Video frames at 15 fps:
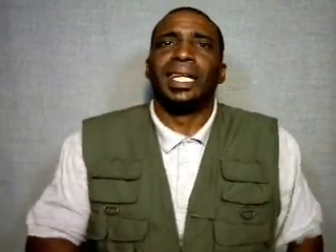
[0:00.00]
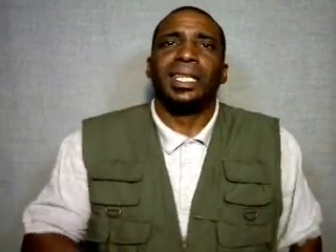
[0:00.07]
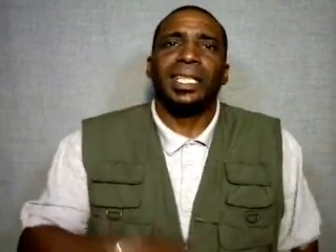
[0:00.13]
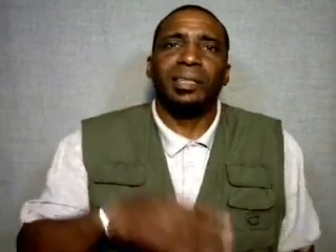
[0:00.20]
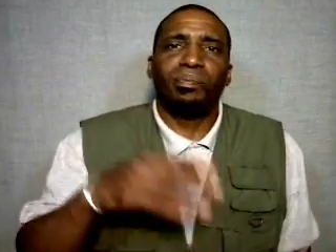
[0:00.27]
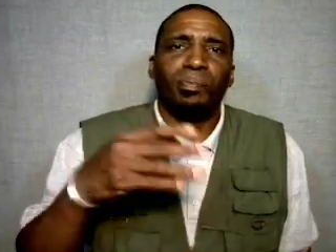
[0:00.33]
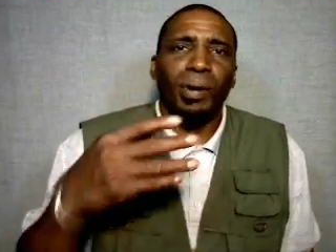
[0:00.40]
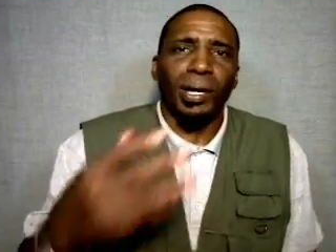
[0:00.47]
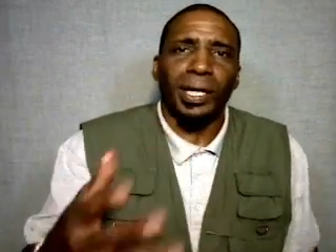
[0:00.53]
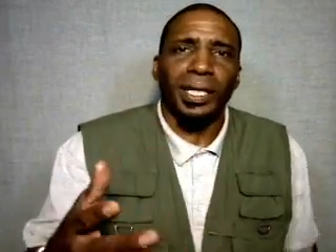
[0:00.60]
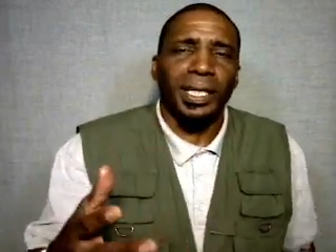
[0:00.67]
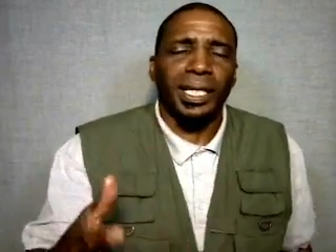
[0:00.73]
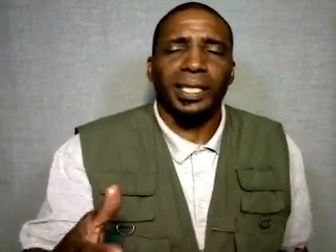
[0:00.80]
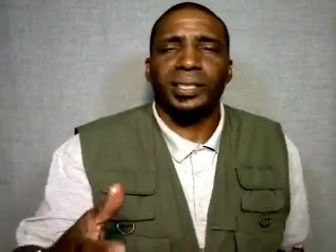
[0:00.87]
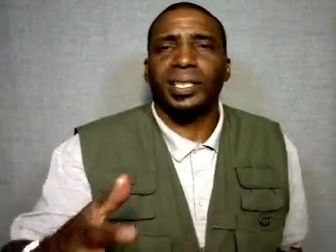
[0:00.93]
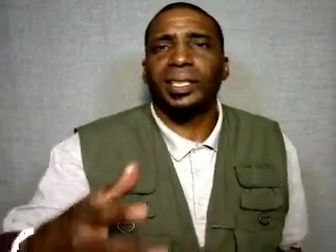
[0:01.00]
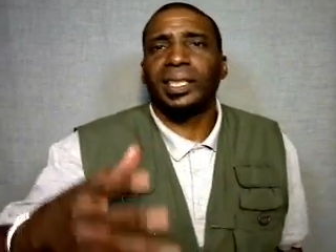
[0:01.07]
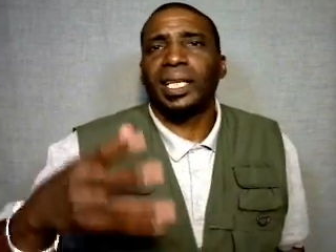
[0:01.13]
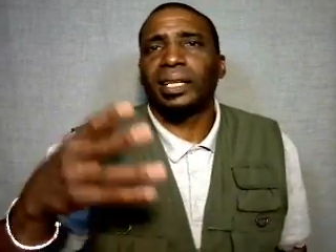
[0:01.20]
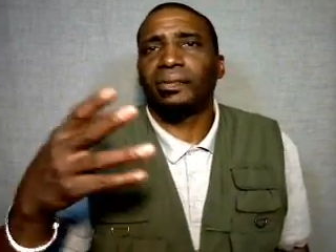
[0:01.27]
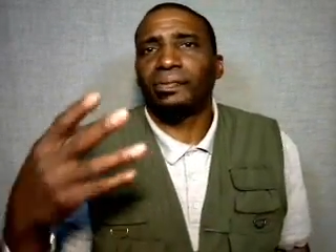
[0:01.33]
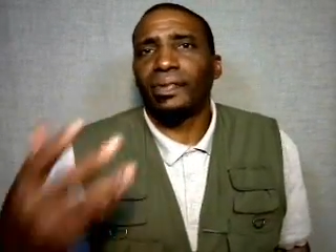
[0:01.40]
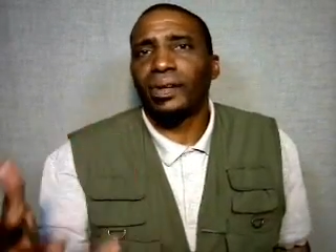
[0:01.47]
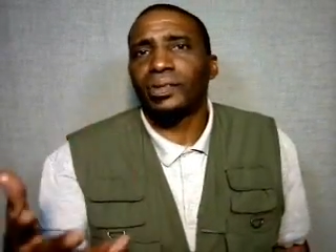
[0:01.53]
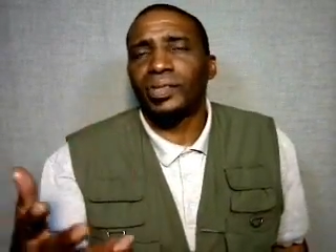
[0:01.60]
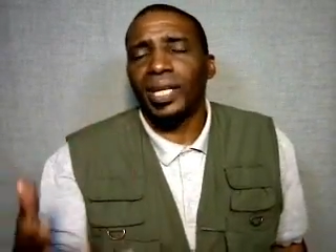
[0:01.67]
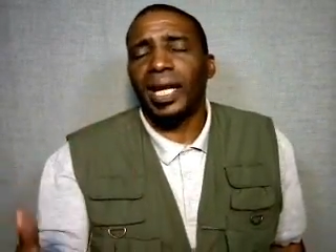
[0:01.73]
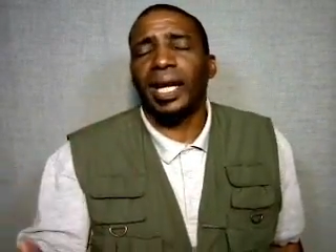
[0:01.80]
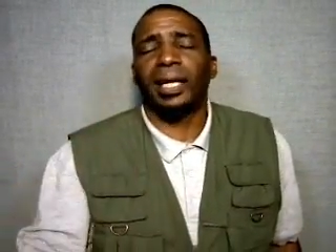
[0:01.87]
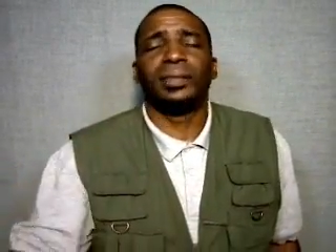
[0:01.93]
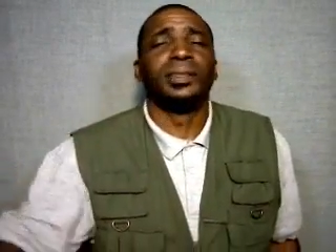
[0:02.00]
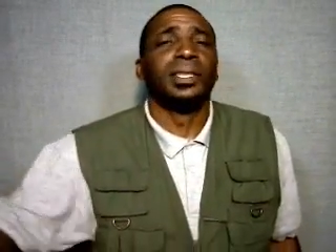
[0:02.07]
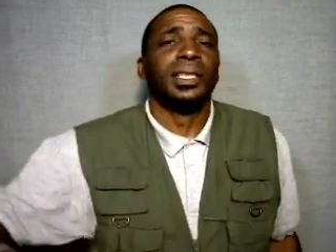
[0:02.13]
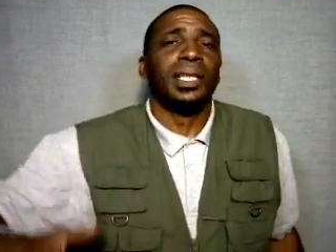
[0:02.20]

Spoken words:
The Buccaneers didn't get a first down